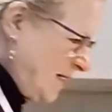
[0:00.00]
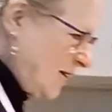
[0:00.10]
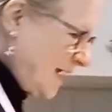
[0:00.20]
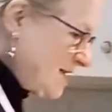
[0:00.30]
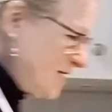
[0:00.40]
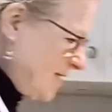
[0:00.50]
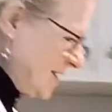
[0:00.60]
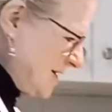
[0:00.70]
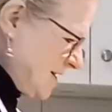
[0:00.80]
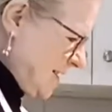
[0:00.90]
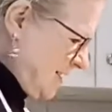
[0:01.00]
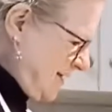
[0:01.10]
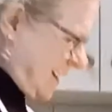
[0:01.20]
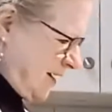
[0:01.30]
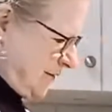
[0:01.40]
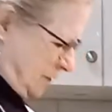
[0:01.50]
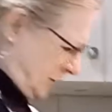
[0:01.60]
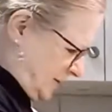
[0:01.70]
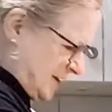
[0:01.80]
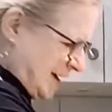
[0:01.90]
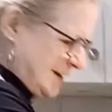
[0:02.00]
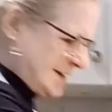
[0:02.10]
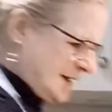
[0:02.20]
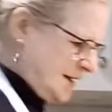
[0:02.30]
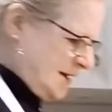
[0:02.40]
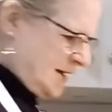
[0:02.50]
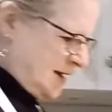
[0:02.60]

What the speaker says: Now, as you can see, they have cooked nicely.